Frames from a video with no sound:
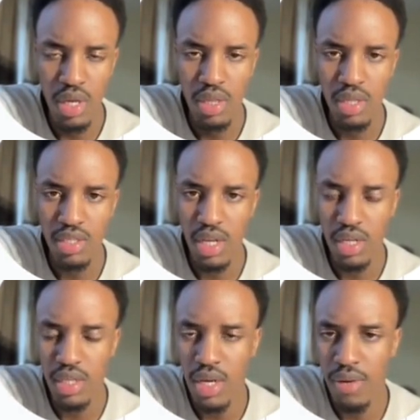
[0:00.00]
things
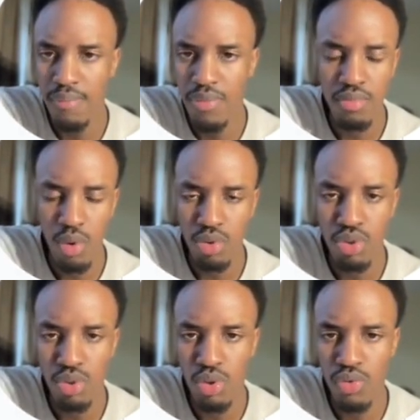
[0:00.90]
like that.
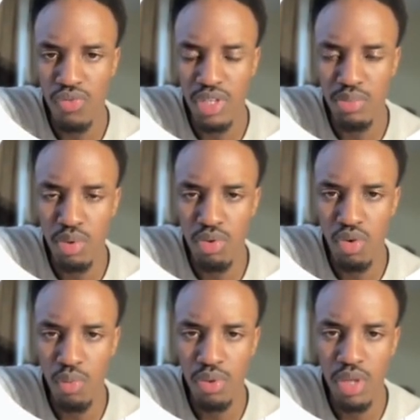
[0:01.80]
Also a Facebook
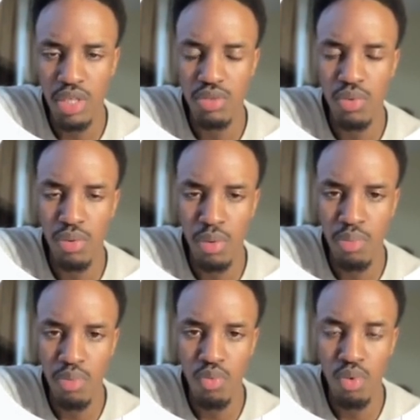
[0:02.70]
group, that's what we
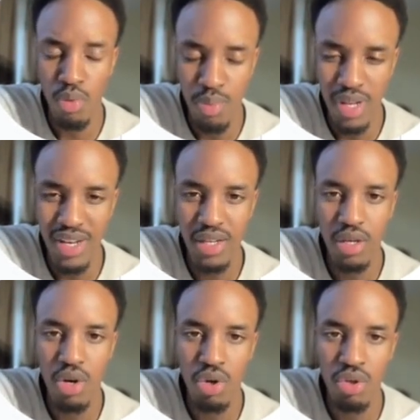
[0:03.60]
were
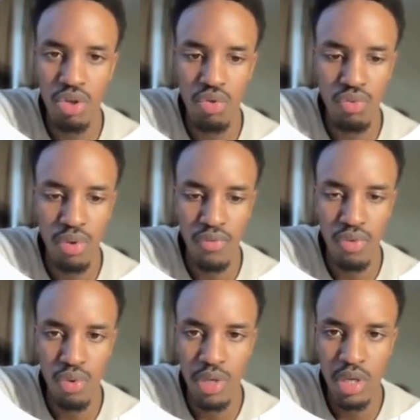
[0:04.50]
planning on
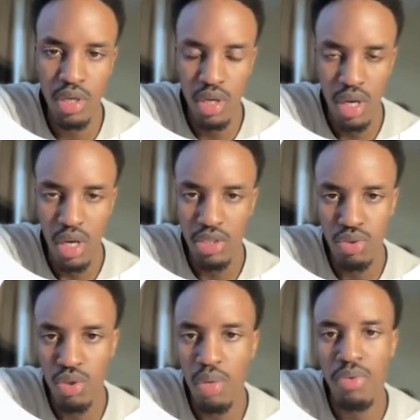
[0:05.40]
reviewing. And
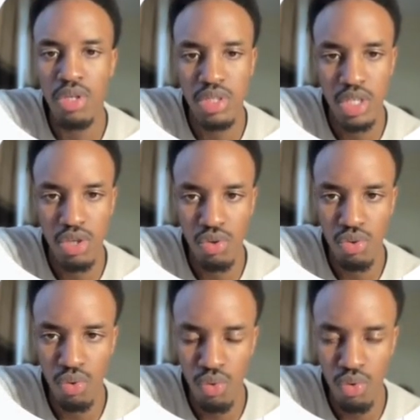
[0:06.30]
so I'm going to take you
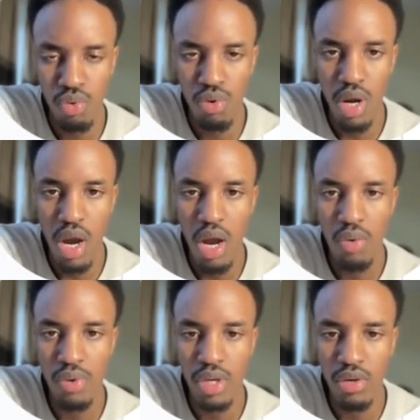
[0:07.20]
through how
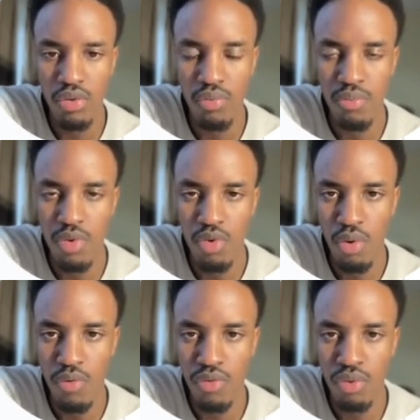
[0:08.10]
we can
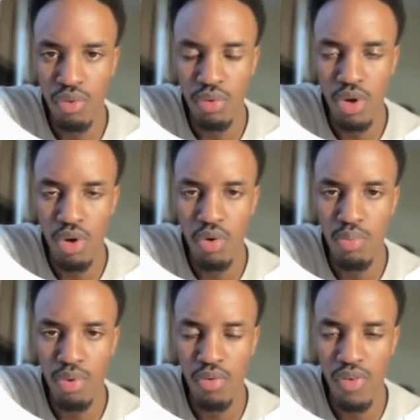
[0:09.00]
review her
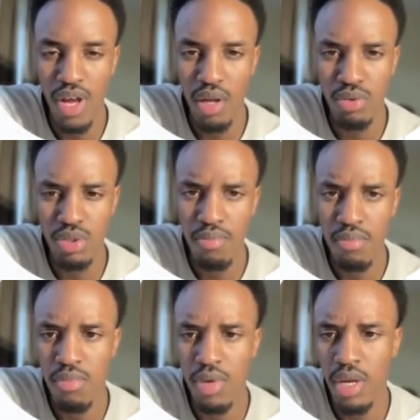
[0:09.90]
profiles
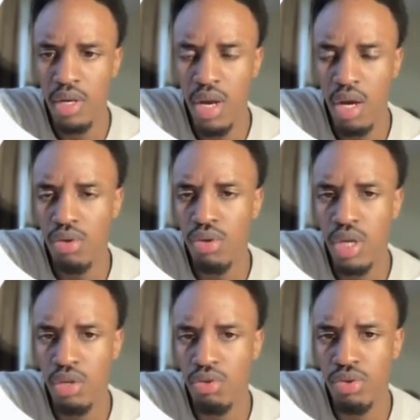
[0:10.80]
and how you
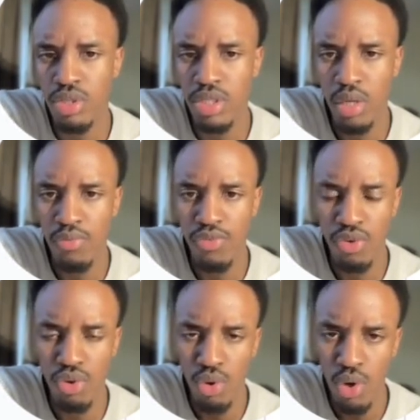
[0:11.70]
can do the same for
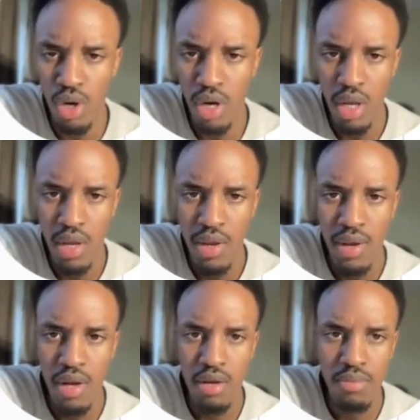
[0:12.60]
your
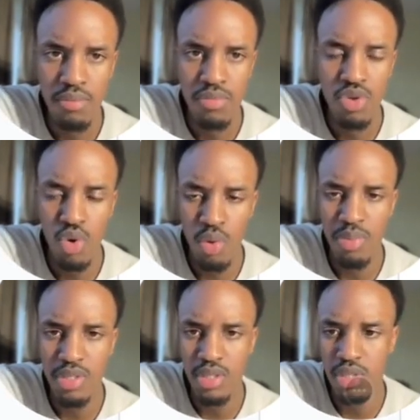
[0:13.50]

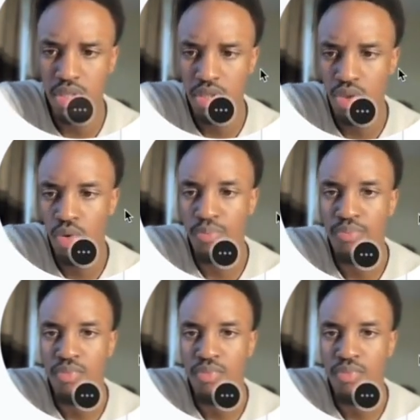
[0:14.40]
business. So